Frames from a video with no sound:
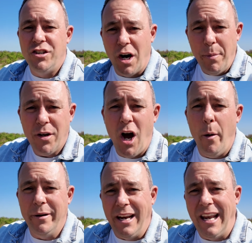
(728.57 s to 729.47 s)
Drop a
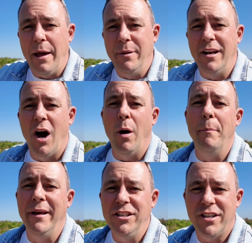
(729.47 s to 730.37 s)
comment and let me know.
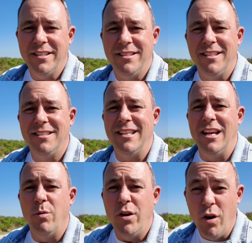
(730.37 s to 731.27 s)
I'm interested to see
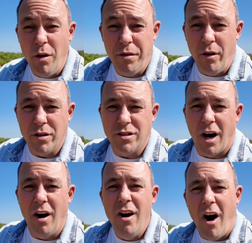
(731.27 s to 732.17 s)
what your thoughts
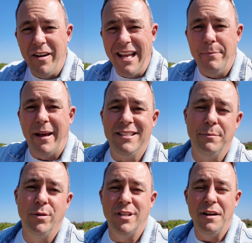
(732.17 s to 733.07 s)
are on eBay
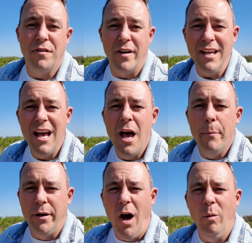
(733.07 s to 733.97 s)
Simple Delivery.
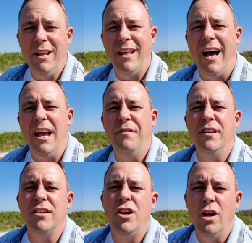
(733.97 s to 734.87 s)
But not only that, if
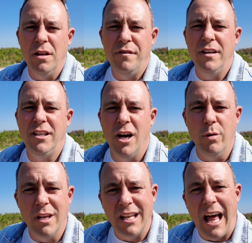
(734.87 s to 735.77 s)
there's another video
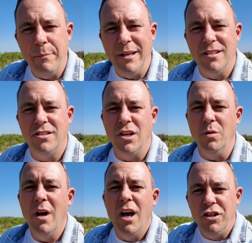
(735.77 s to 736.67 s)
you'd like me to
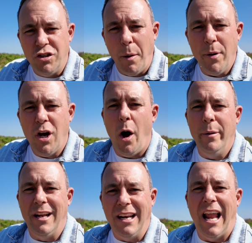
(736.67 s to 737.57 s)
do, drop a
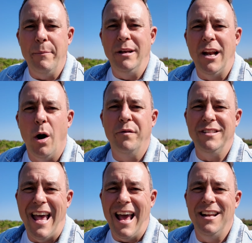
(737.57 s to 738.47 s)
comment and let me know if
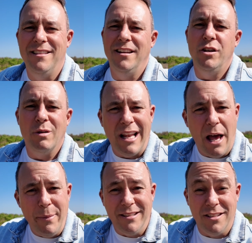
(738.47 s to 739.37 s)
there's anything you'd
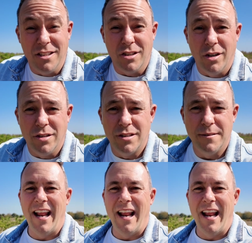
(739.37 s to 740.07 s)
like me to discuss.